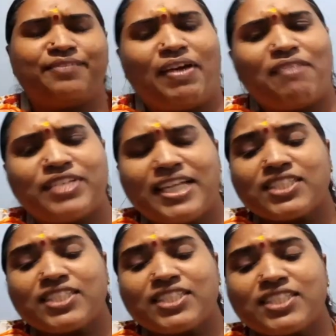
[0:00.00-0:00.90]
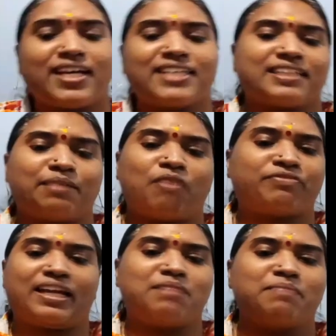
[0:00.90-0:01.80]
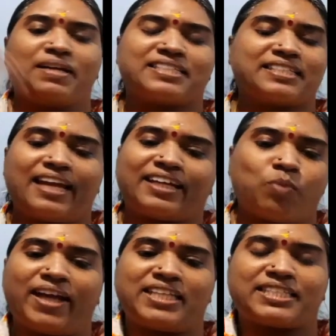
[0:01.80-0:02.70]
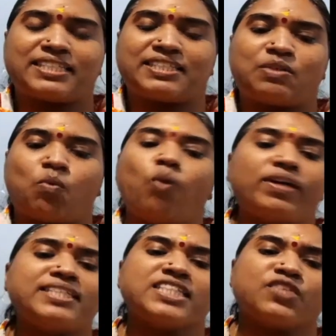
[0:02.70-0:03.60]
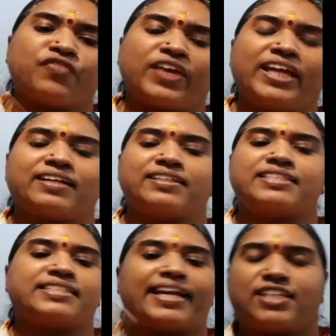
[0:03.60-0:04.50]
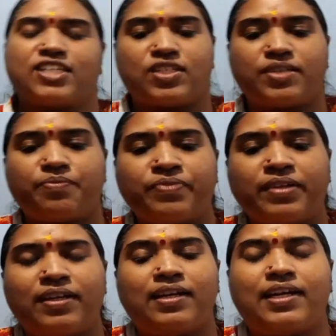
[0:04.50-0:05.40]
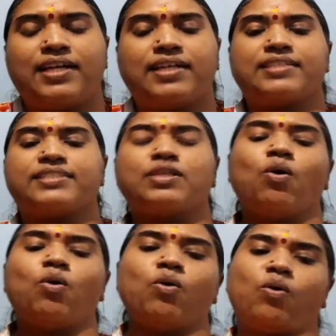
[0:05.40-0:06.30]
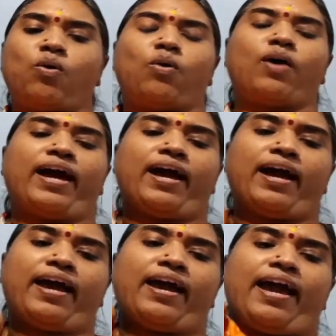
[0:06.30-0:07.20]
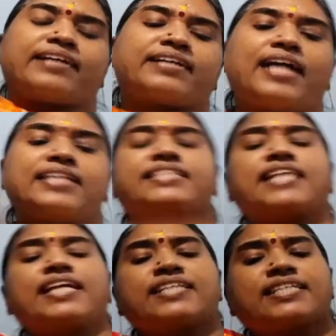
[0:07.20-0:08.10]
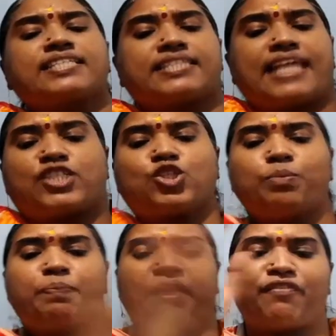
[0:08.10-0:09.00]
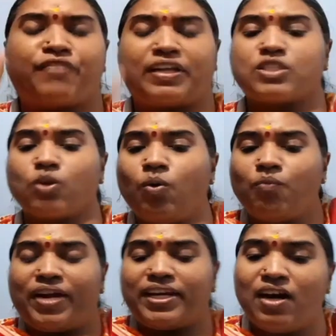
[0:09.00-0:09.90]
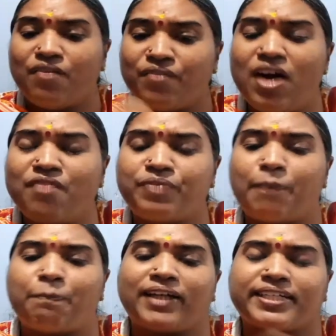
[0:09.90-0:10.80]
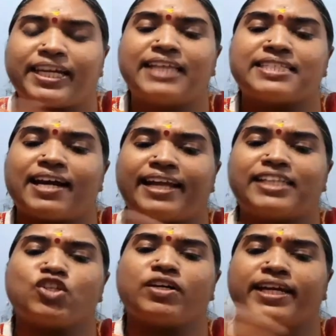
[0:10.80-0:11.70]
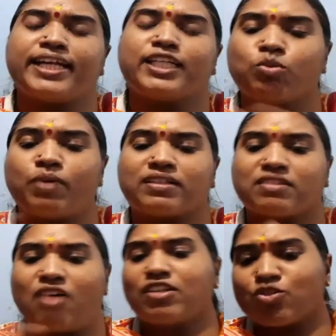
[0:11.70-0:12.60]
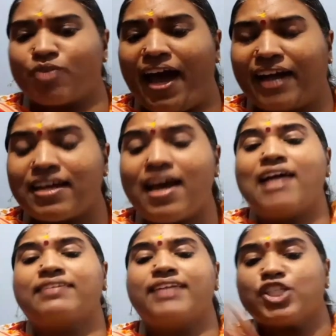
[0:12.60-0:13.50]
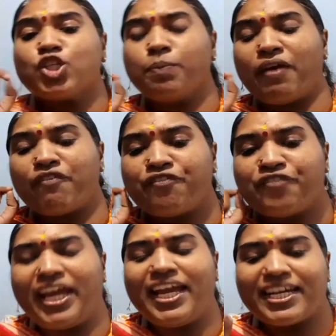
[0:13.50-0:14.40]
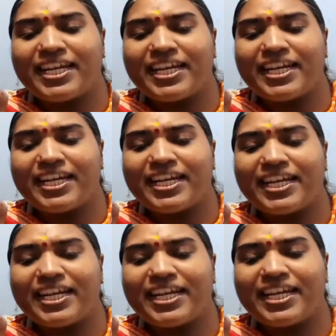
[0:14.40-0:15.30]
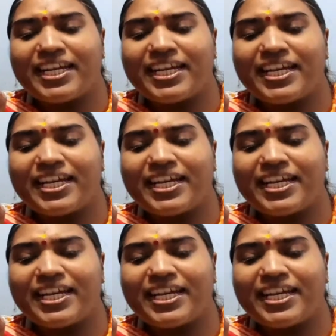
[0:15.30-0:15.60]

We have just discussed some of the elements, likewise, what is this free consent? So, a consent is said to be free. So, whenever the parties are entering into a contract, there should be free consent.